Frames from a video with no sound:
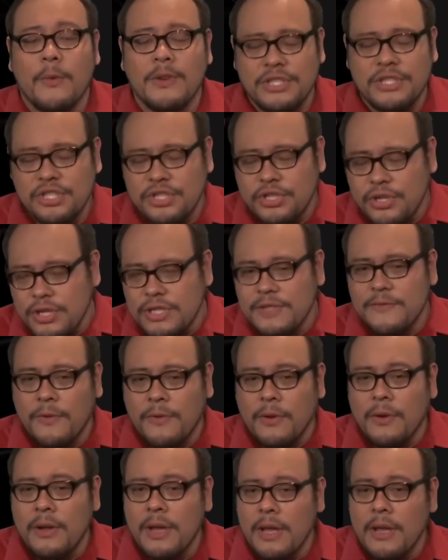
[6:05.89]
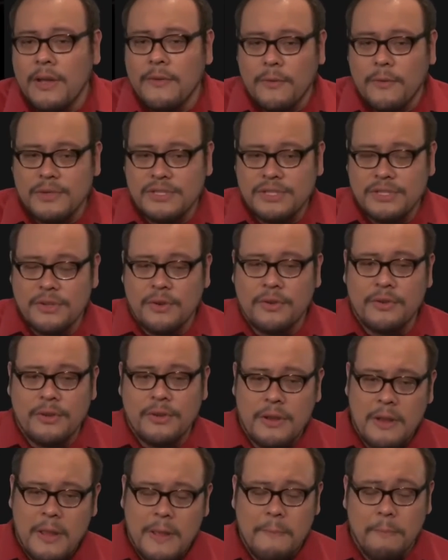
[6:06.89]
which is useful for
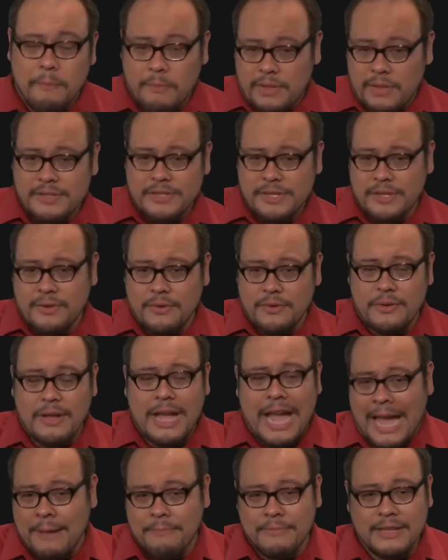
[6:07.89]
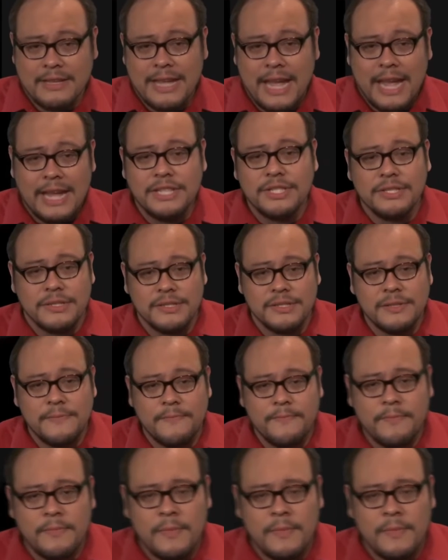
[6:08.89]
certain musical applications.